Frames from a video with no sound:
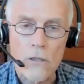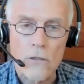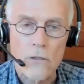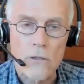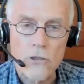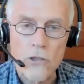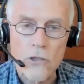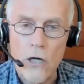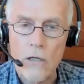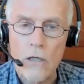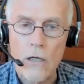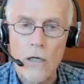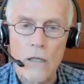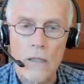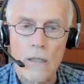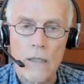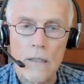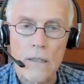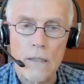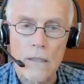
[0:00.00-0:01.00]

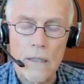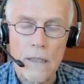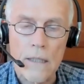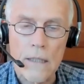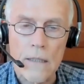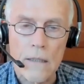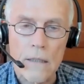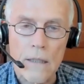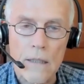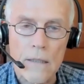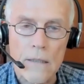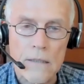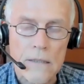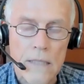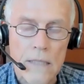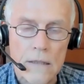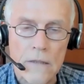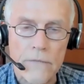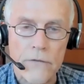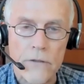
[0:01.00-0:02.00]
jargon and
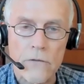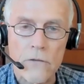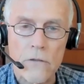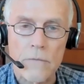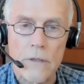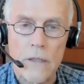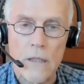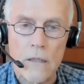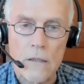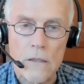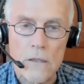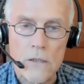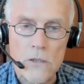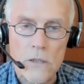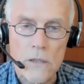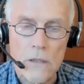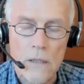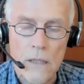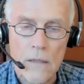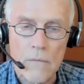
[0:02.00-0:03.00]
scientific
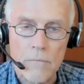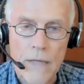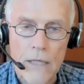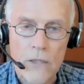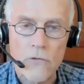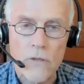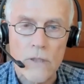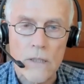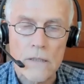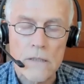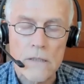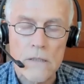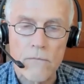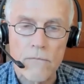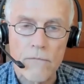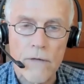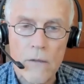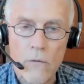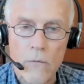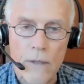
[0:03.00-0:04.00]
terminology and metrics, and
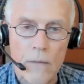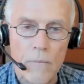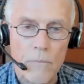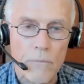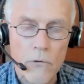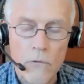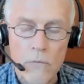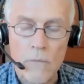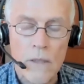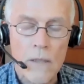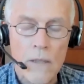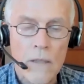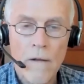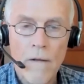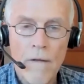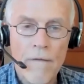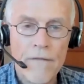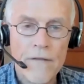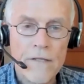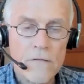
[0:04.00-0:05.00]
right away, boom.
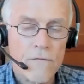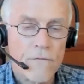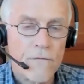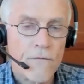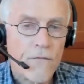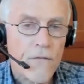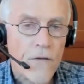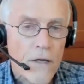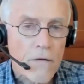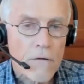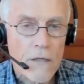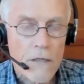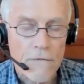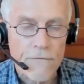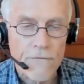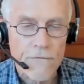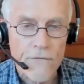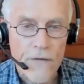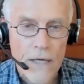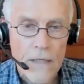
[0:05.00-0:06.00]
It's very
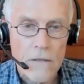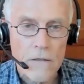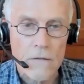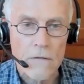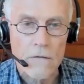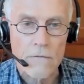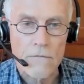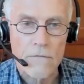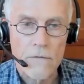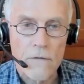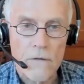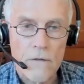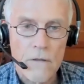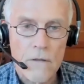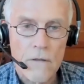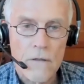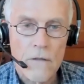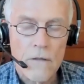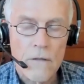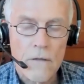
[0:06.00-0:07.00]
effective.
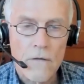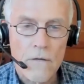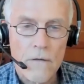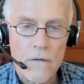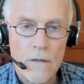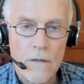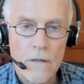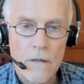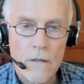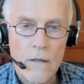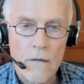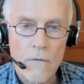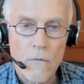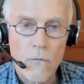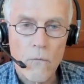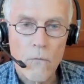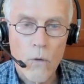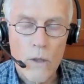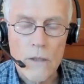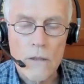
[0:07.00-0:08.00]

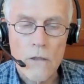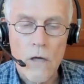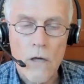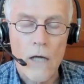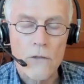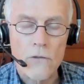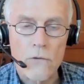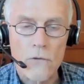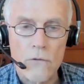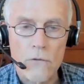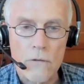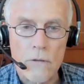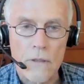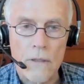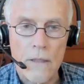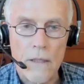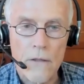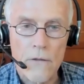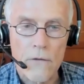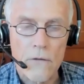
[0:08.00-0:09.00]
One doctor to
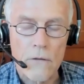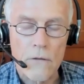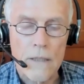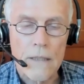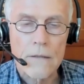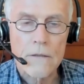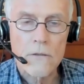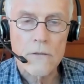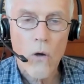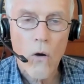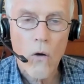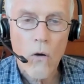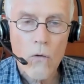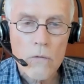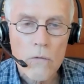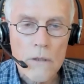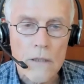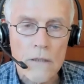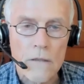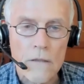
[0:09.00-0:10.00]
another,
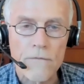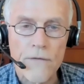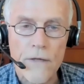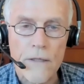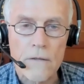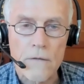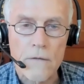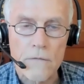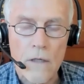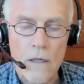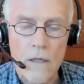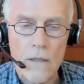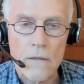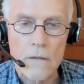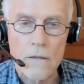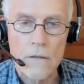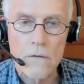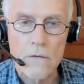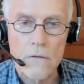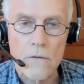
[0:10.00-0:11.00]
totally ineffective
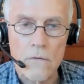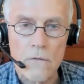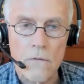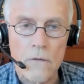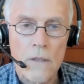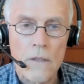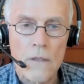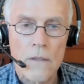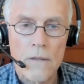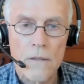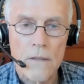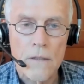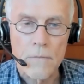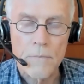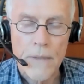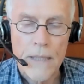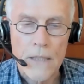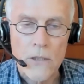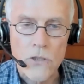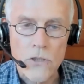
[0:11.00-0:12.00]
talking to the
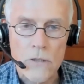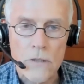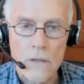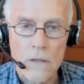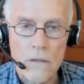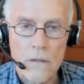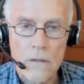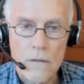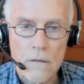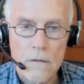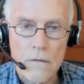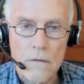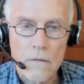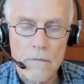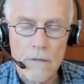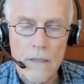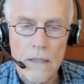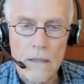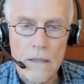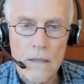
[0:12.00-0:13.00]
patient,
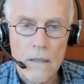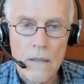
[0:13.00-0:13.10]
right?